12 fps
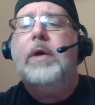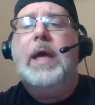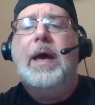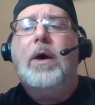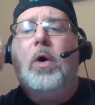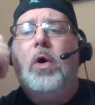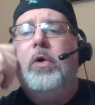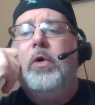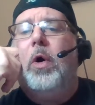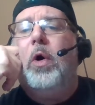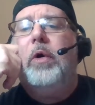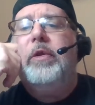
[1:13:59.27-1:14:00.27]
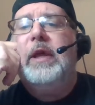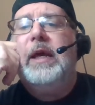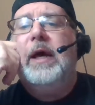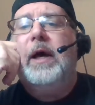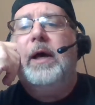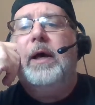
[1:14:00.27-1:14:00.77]
Oh yeah, all
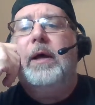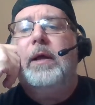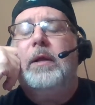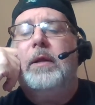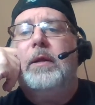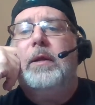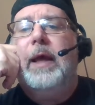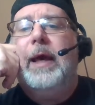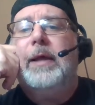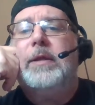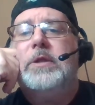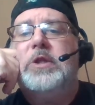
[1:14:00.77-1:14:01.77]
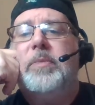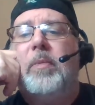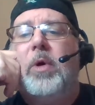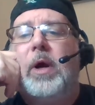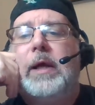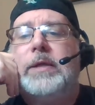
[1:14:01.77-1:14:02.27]
the yeah, the
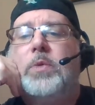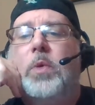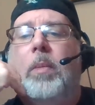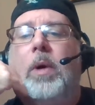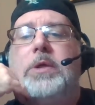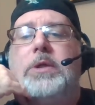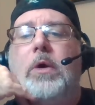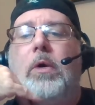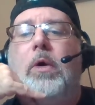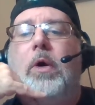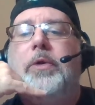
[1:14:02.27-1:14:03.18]
supermarkets, Walmarts, they're